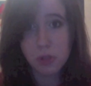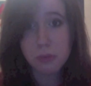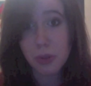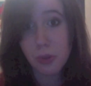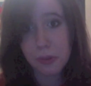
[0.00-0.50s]

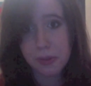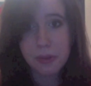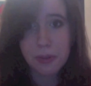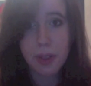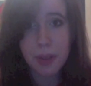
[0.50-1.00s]
move
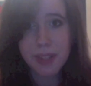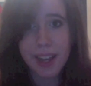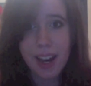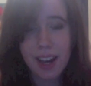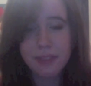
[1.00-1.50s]
for them to
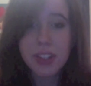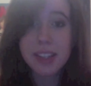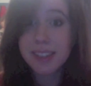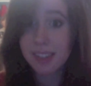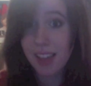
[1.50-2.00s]
have
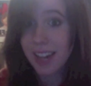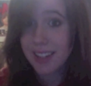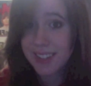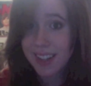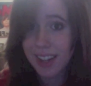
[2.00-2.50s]
that Sly
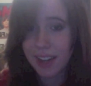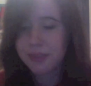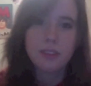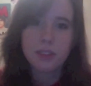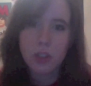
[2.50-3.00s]
does not have.
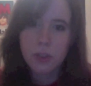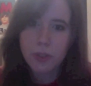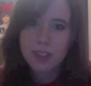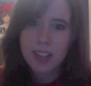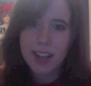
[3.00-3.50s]
So the
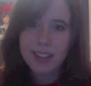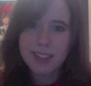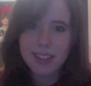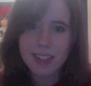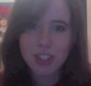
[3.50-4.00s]
first
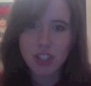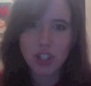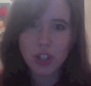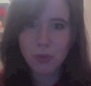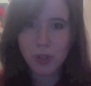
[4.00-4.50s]

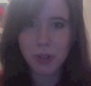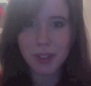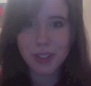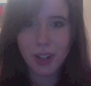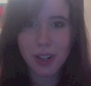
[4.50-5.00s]
ancestor we're going
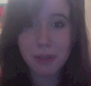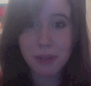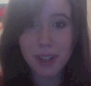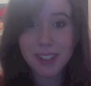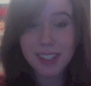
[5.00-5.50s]
to talk
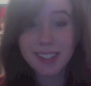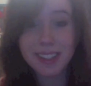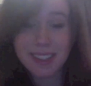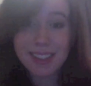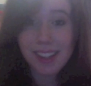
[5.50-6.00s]
about is
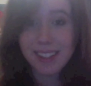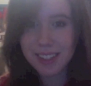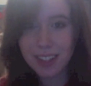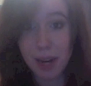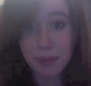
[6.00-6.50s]
Salim
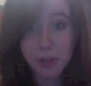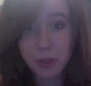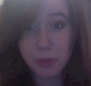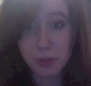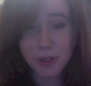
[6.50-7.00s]

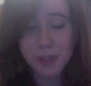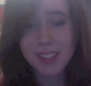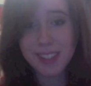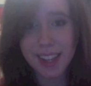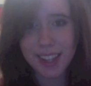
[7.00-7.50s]
Cooper
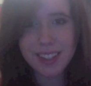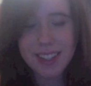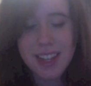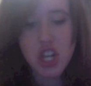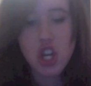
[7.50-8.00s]
II,
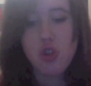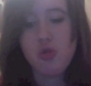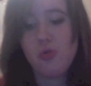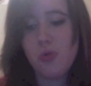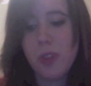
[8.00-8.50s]

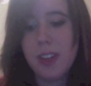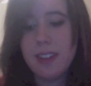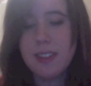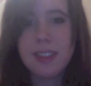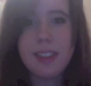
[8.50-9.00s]
who
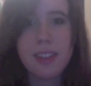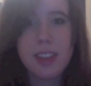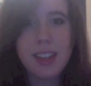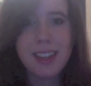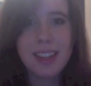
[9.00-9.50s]
is
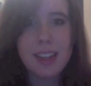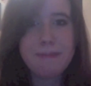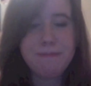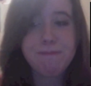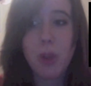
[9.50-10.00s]
the
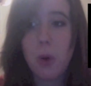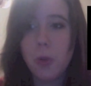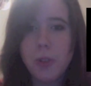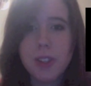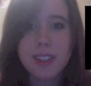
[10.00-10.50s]

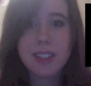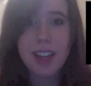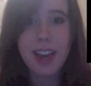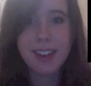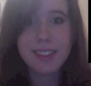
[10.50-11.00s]
oldest
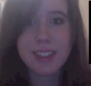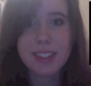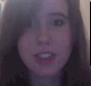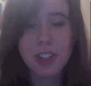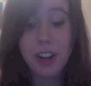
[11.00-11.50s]

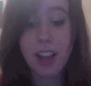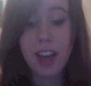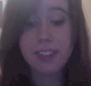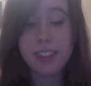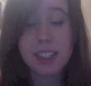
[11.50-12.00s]
ancestor
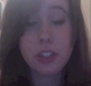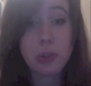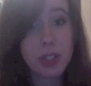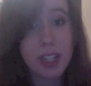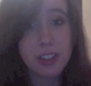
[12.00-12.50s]
and the
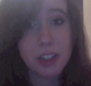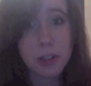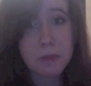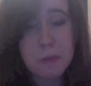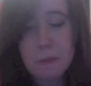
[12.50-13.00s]
creator
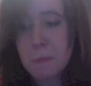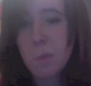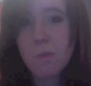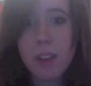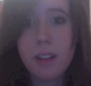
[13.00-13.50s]

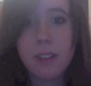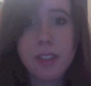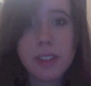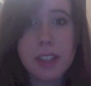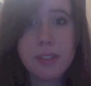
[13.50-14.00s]
of the
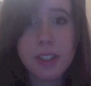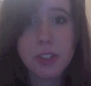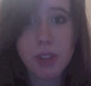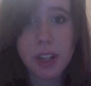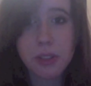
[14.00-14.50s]
Thieves
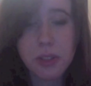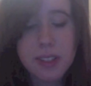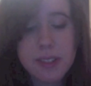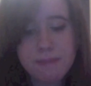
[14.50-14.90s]
Raccoonus.